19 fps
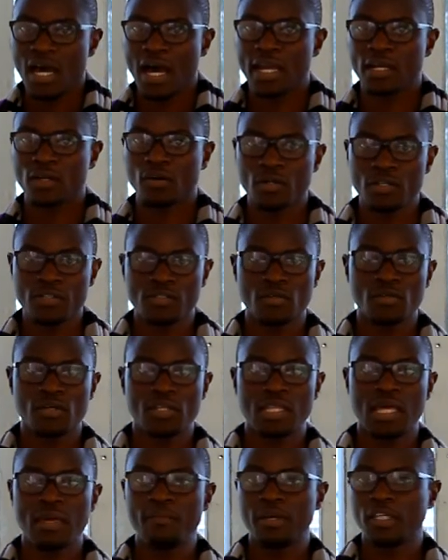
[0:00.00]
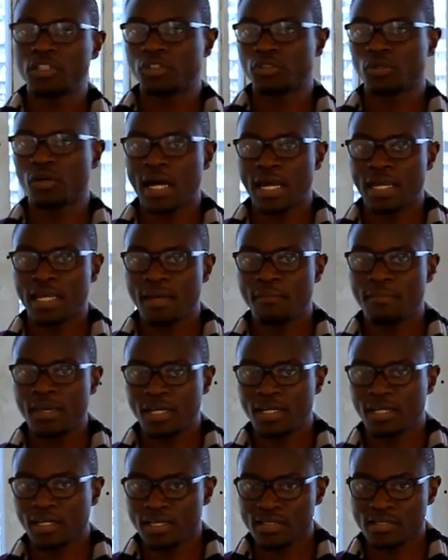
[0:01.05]
and also they may show
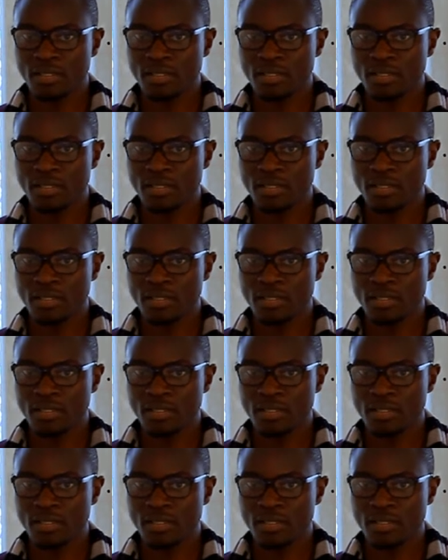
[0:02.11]
anemic